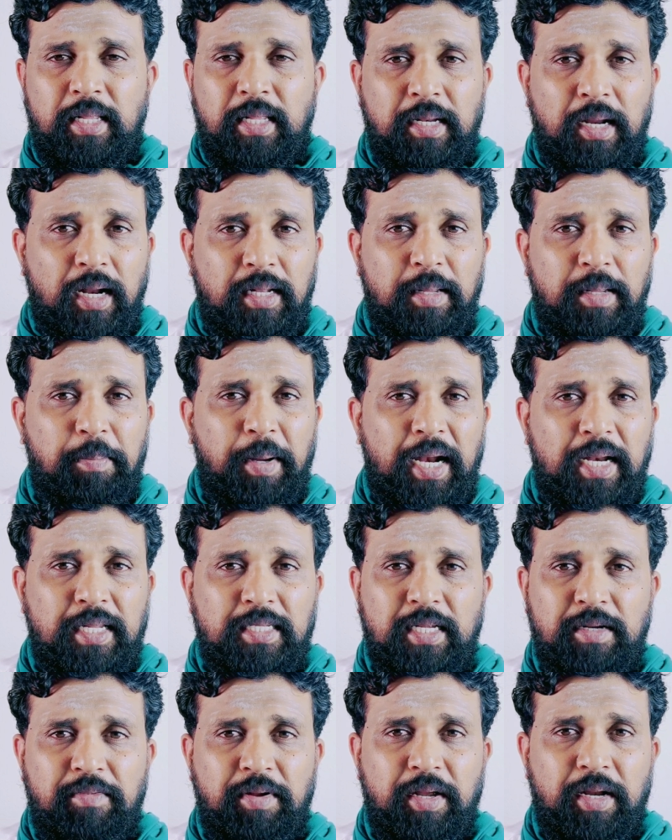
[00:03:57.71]
Not the
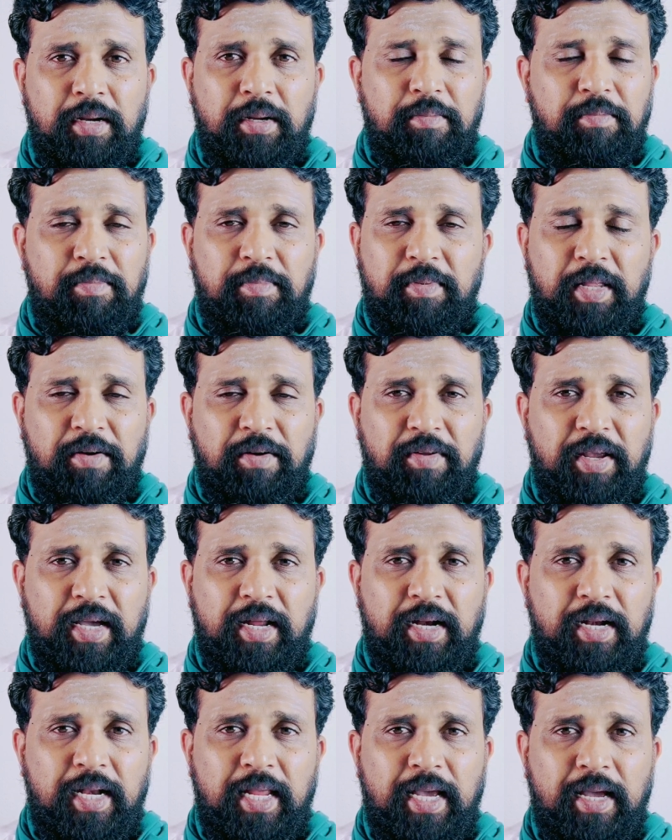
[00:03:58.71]
palace that we
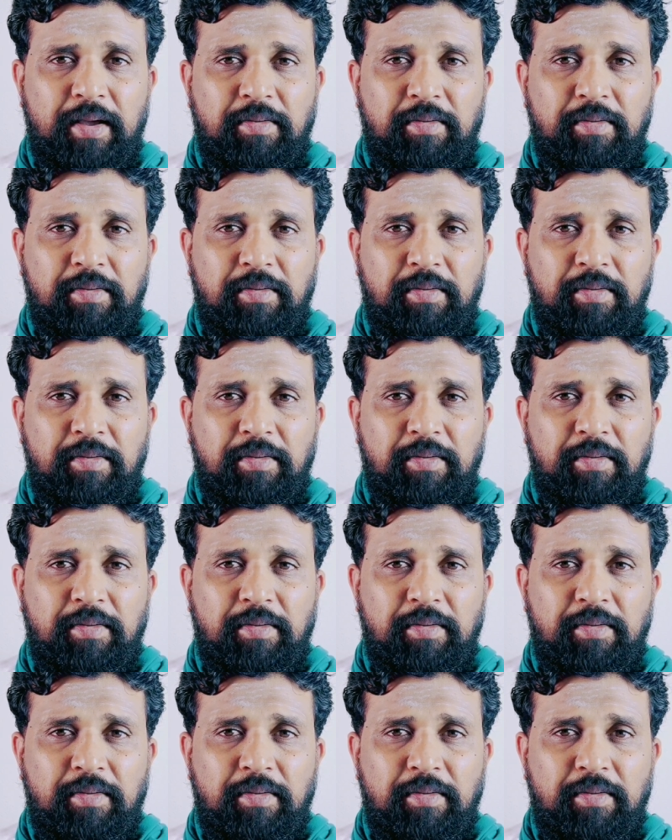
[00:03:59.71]
currently